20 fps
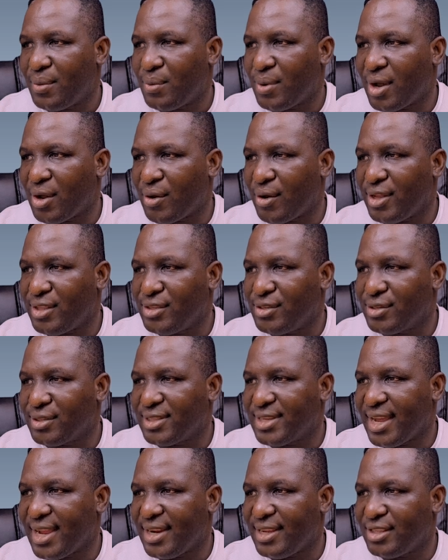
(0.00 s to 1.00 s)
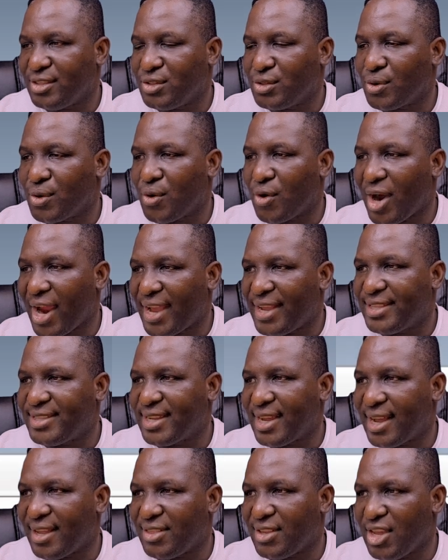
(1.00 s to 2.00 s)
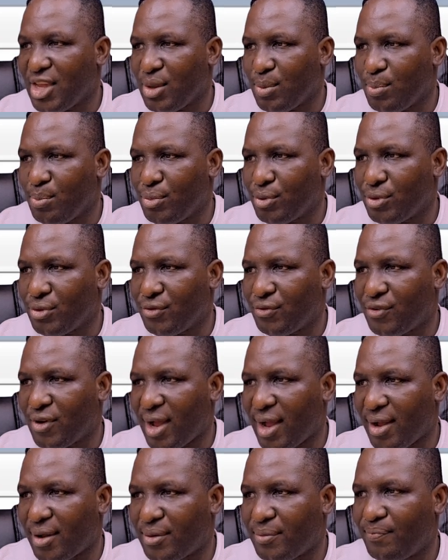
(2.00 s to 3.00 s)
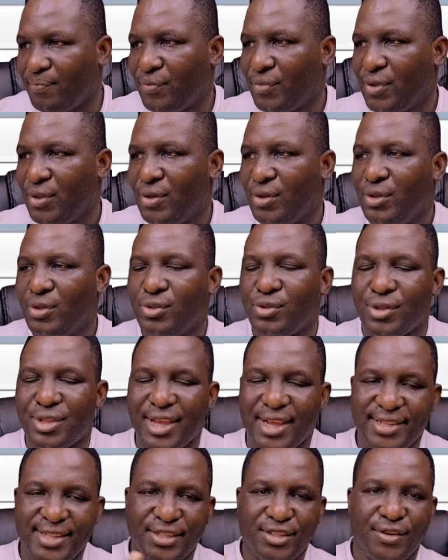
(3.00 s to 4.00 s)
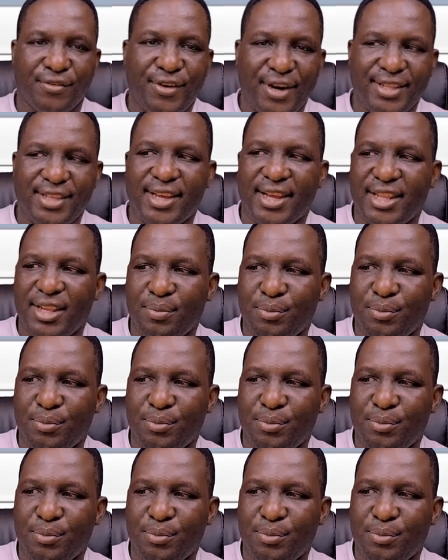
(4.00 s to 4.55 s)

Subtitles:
we're going to tell it to write an input file. So the essence of writing an